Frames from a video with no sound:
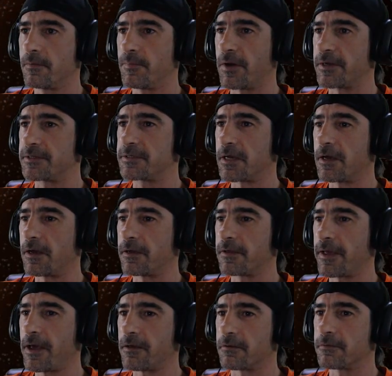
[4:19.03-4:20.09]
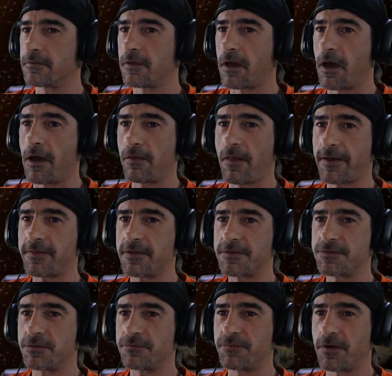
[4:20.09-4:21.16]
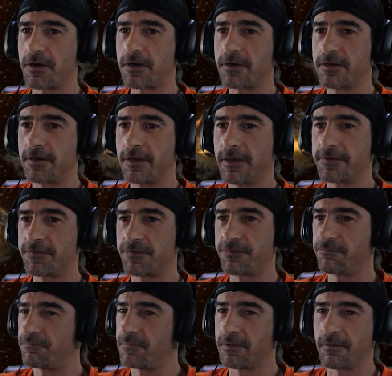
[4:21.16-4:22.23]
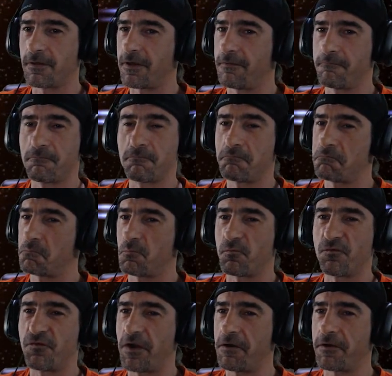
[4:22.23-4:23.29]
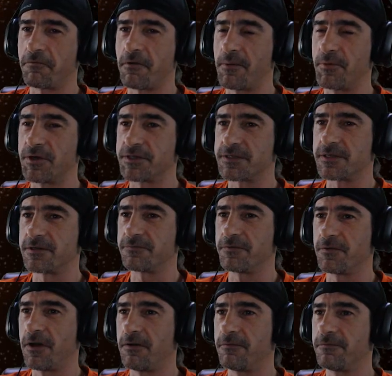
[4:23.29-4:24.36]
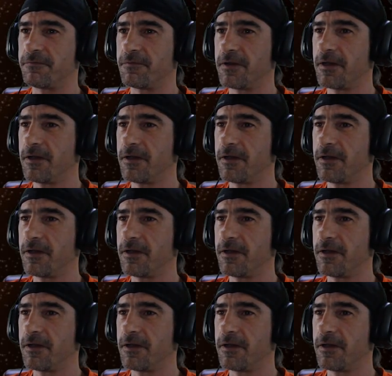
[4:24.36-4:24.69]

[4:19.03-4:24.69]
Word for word: But uh, yeah, I like this so far. It's very reminiscent of, of